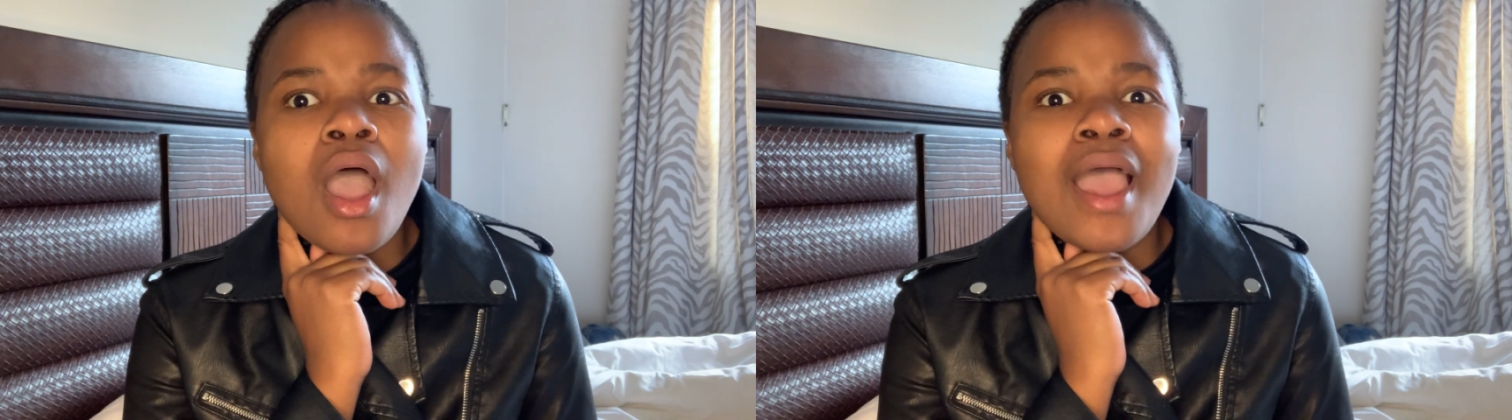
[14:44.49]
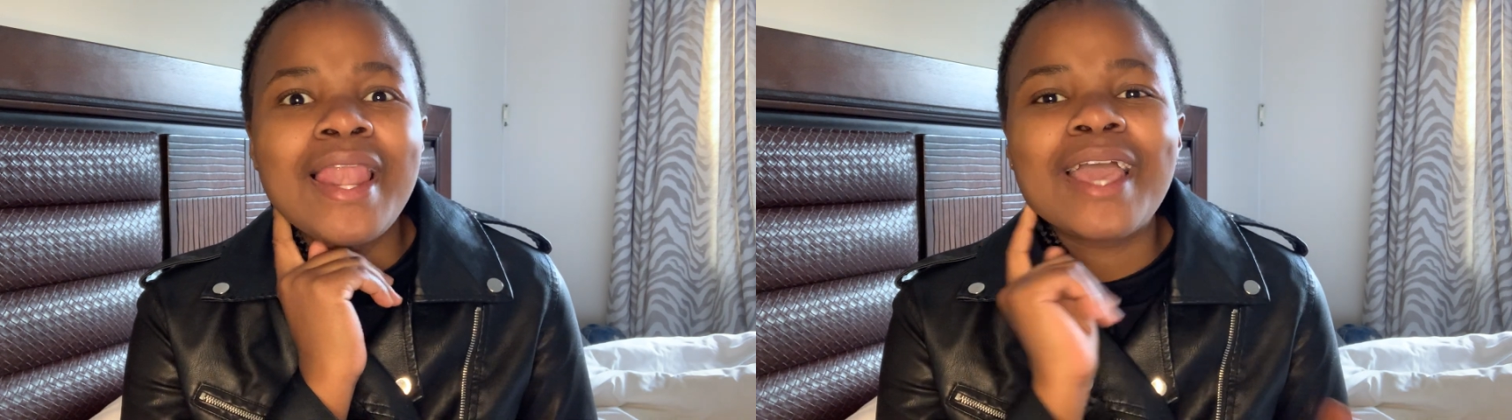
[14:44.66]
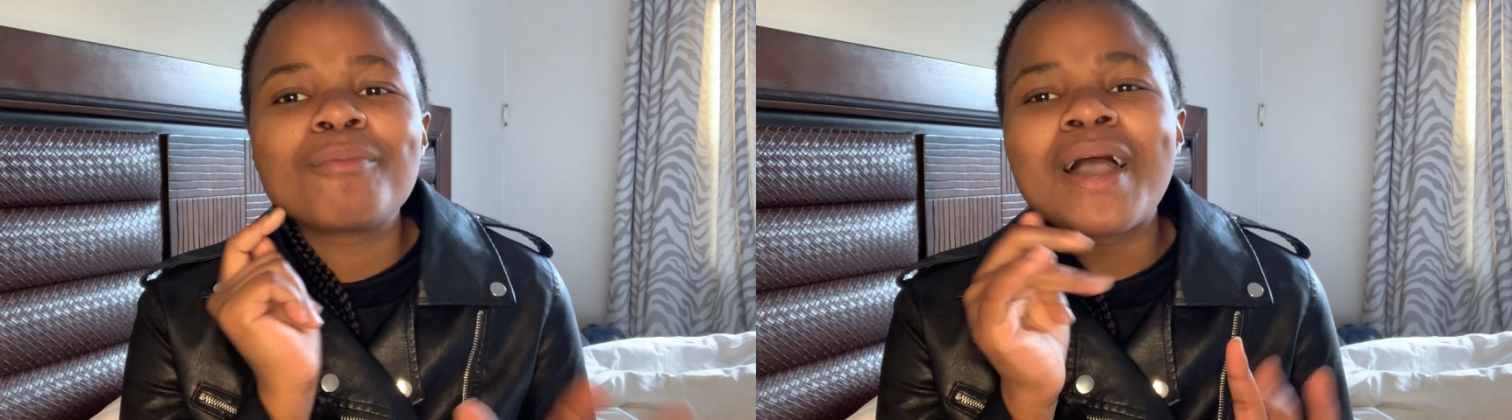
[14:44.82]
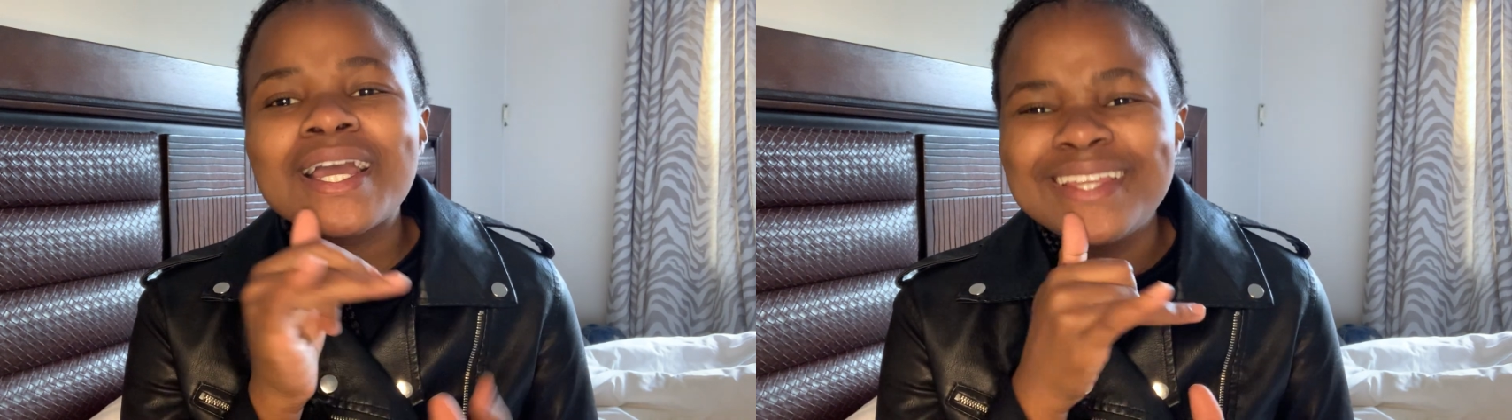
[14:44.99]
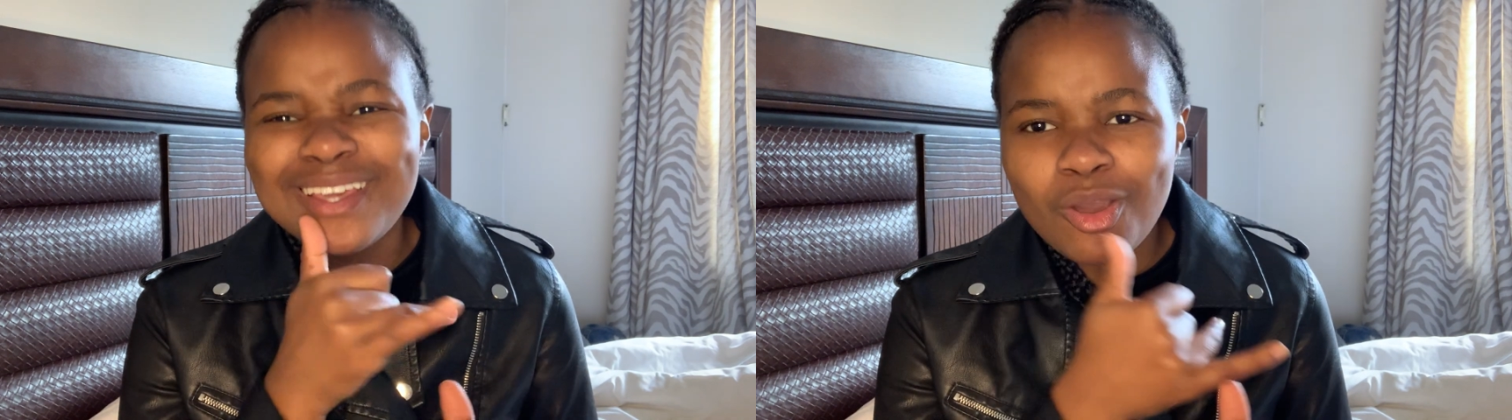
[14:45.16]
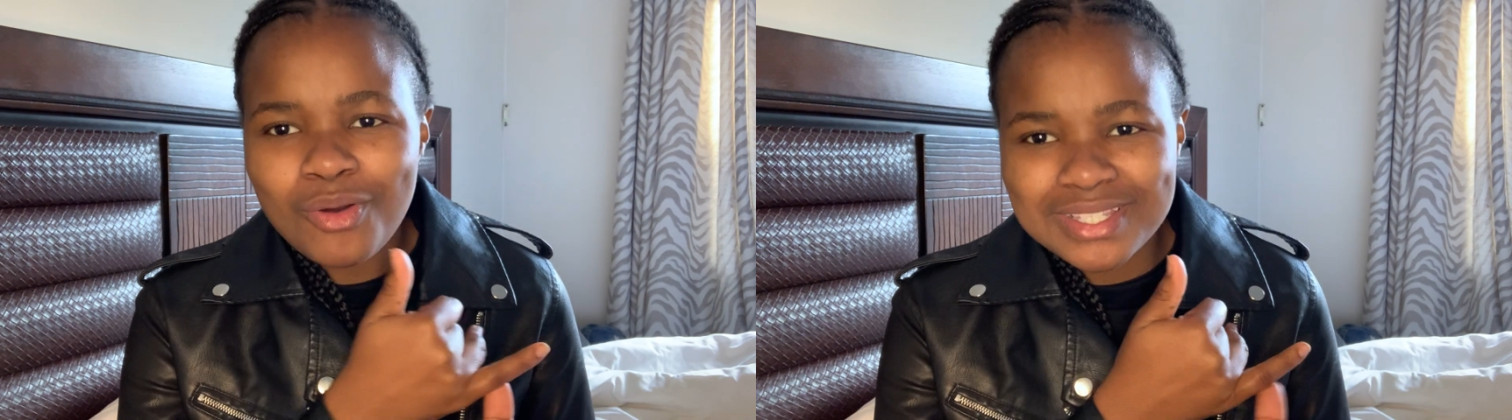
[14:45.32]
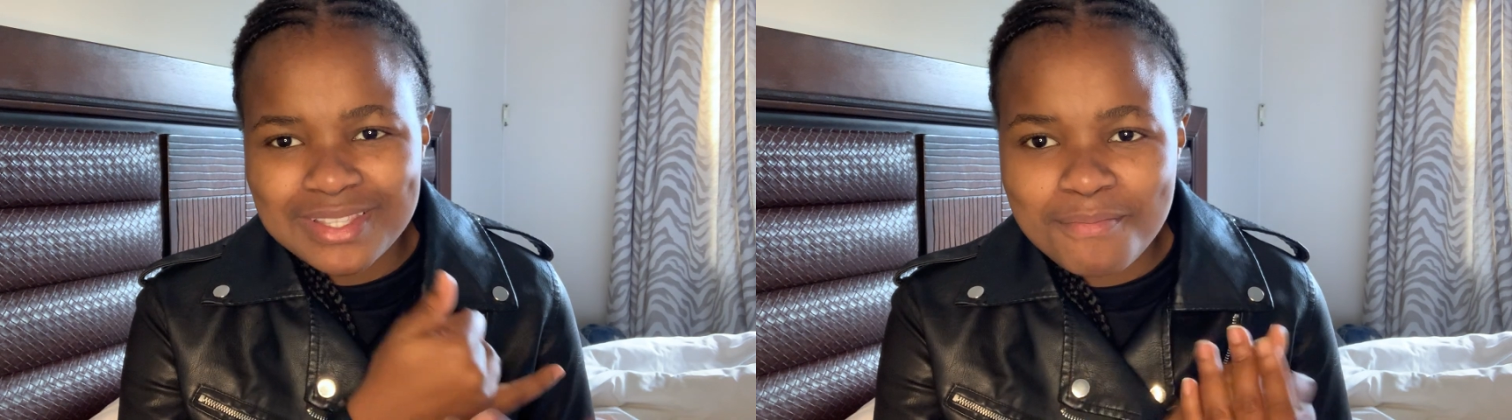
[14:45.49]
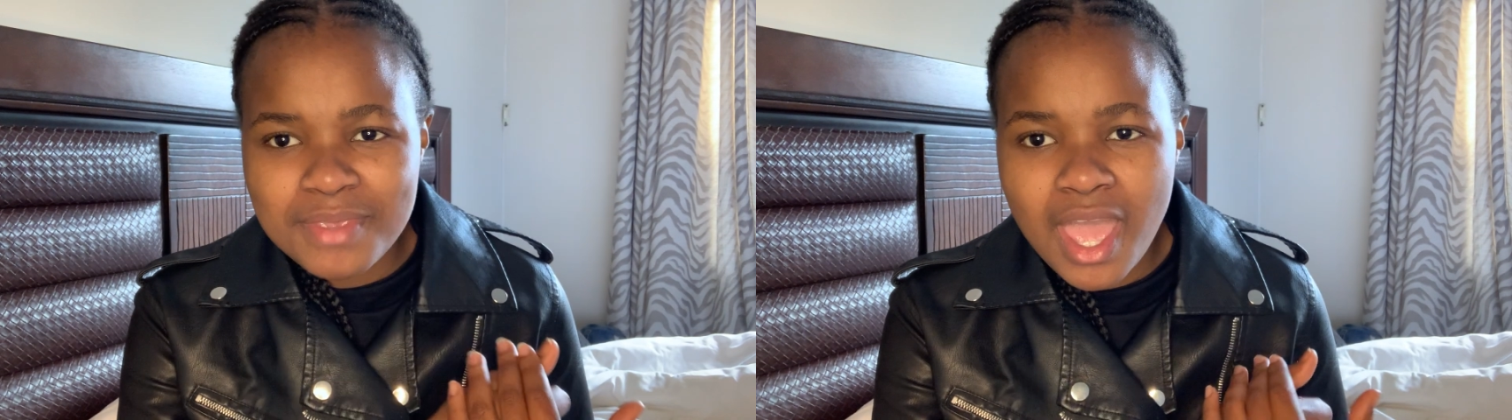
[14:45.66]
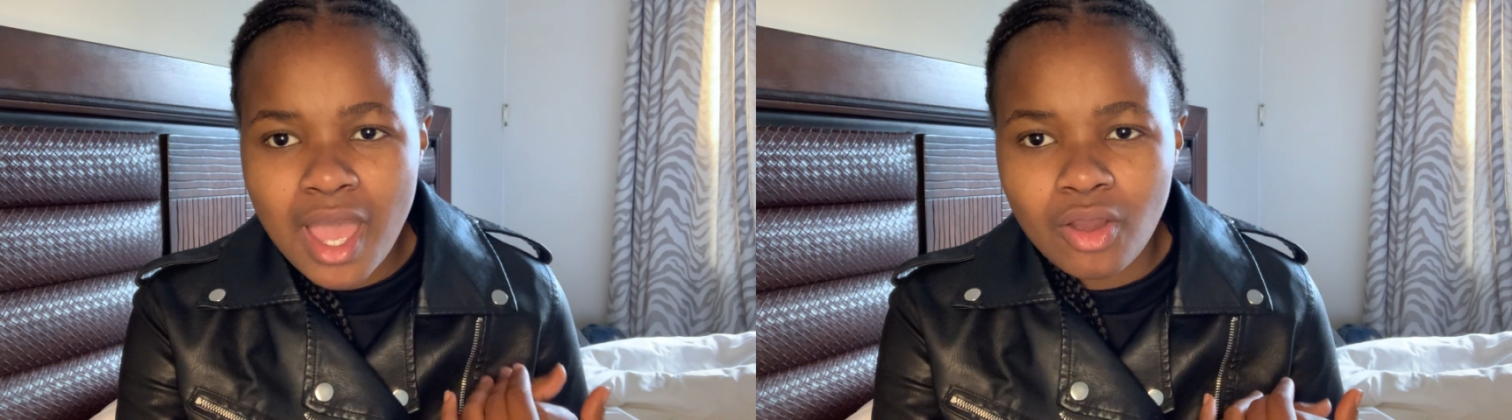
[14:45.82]
Like, back nike kwa
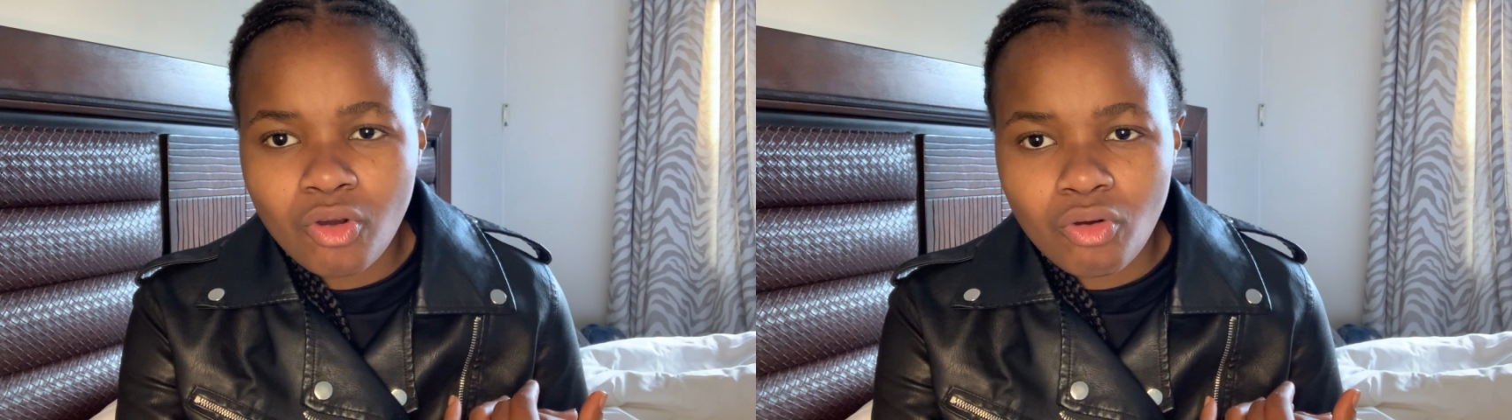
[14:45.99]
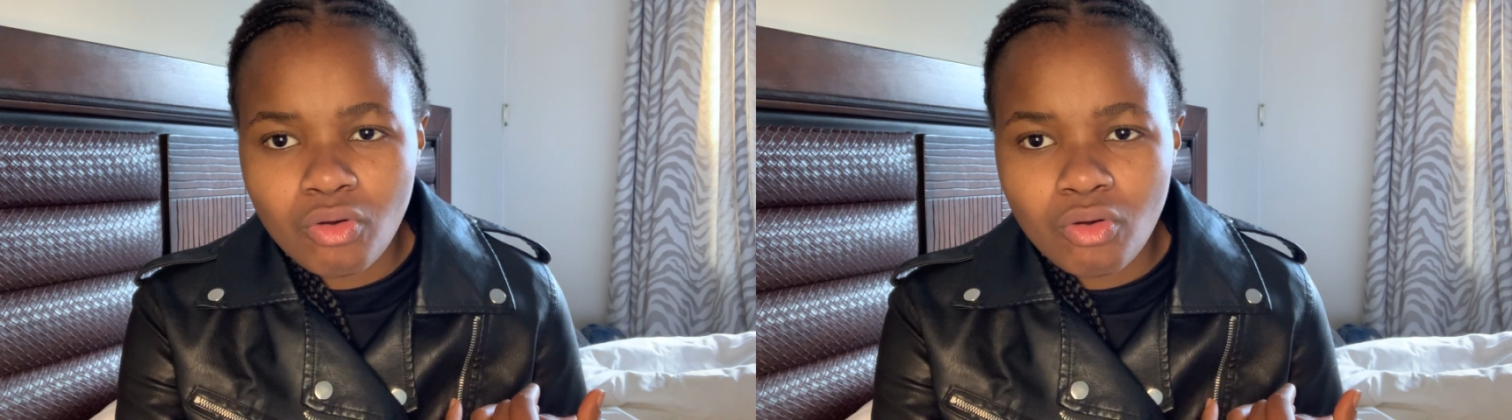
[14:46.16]
semyang.